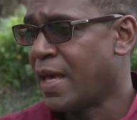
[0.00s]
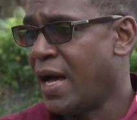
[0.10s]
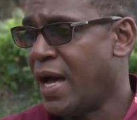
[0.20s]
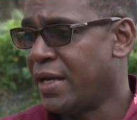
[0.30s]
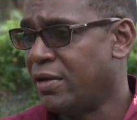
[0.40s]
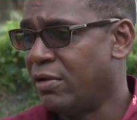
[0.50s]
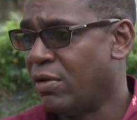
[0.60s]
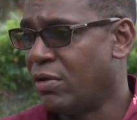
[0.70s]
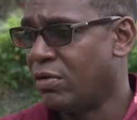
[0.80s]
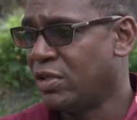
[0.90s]
I don't
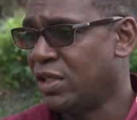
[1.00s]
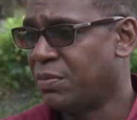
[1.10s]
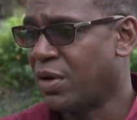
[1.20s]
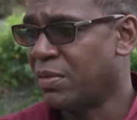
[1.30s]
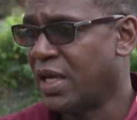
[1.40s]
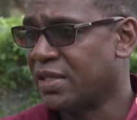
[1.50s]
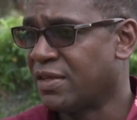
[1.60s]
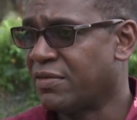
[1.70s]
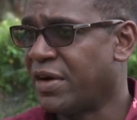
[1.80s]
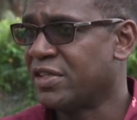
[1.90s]
know, he probably has
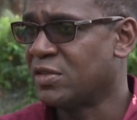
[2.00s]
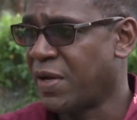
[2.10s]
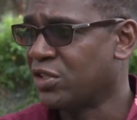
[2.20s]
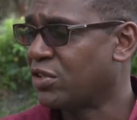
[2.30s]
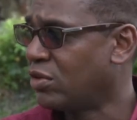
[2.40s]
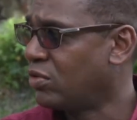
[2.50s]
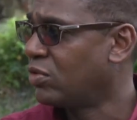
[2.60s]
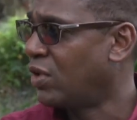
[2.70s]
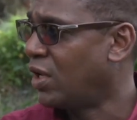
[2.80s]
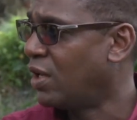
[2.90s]
a very special
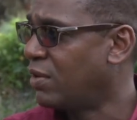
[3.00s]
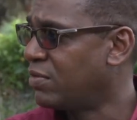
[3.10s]
uh,